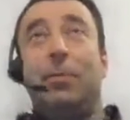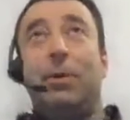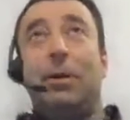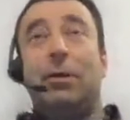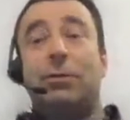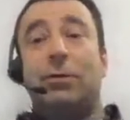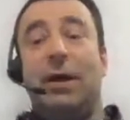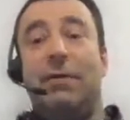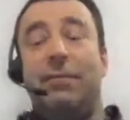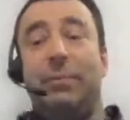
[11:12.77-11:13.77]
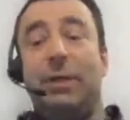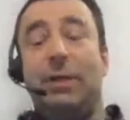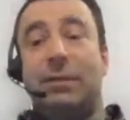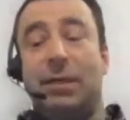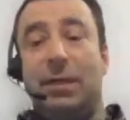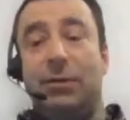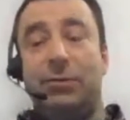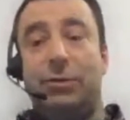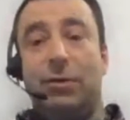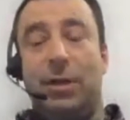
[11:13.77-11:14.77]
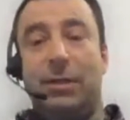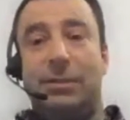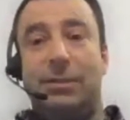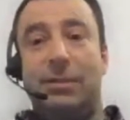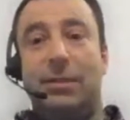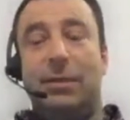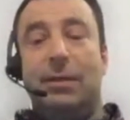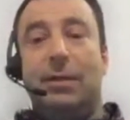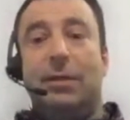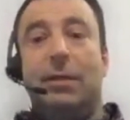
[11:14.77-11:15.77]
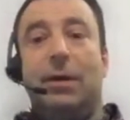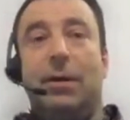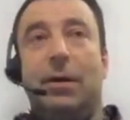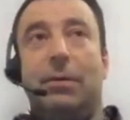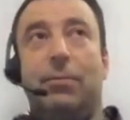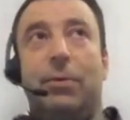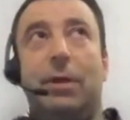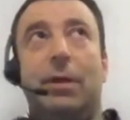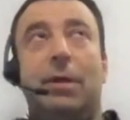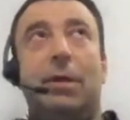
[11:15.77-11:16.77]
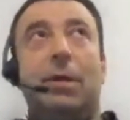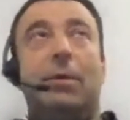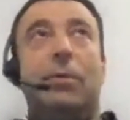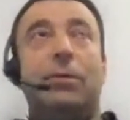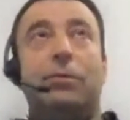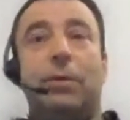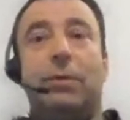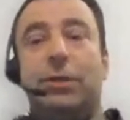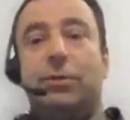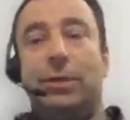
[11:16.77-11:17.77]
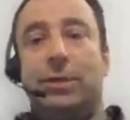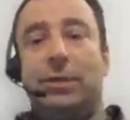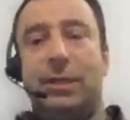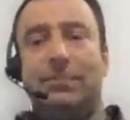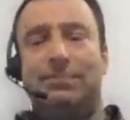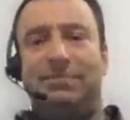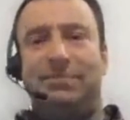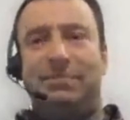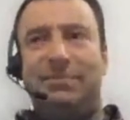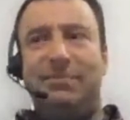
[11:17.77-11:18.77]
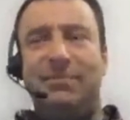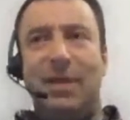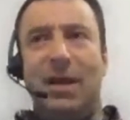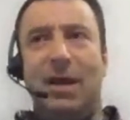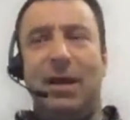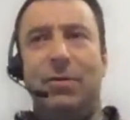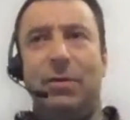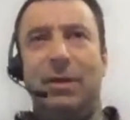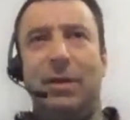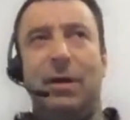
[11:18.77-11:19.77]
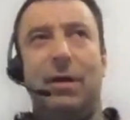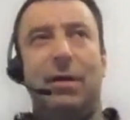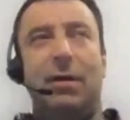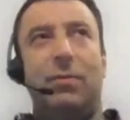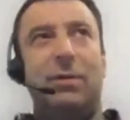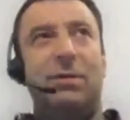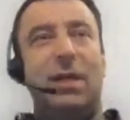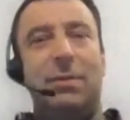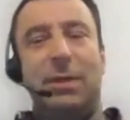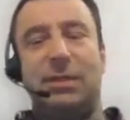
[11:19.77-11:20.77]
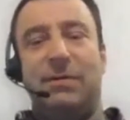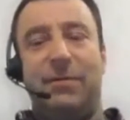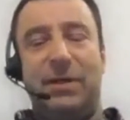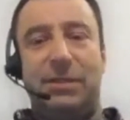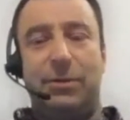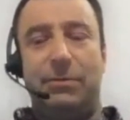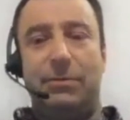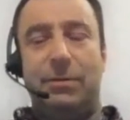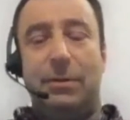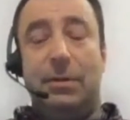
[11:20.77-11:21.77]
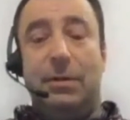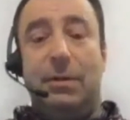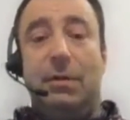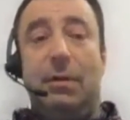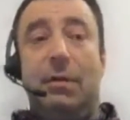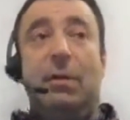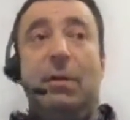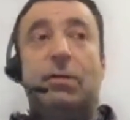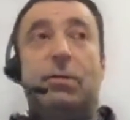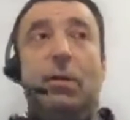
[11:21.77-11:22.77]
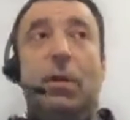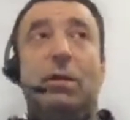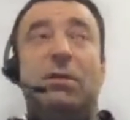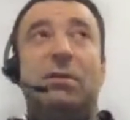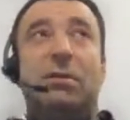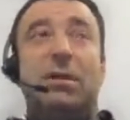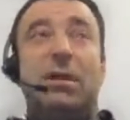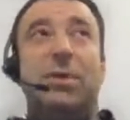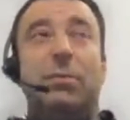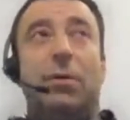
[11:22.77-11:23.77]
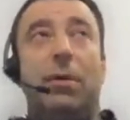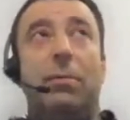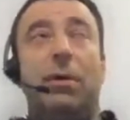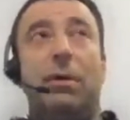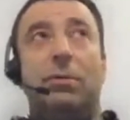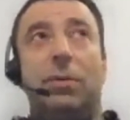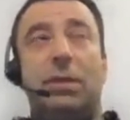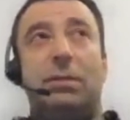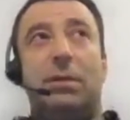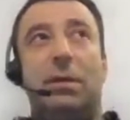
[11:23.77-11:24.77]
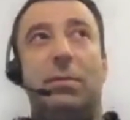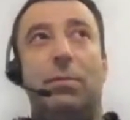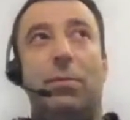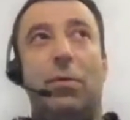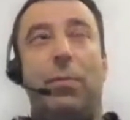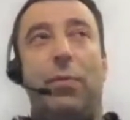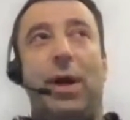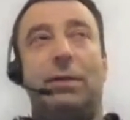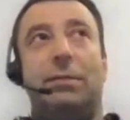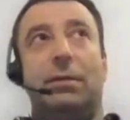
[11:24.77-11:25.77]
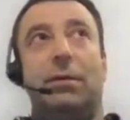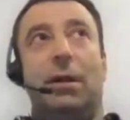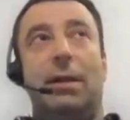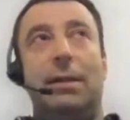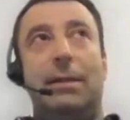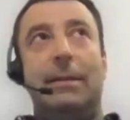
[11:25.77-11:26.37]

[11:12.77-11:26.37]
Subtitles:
We also have PLC controllers that we use with Mitsubishi and other with Siemens and Festo. So it's a bit more, I mean, it's quite more practical.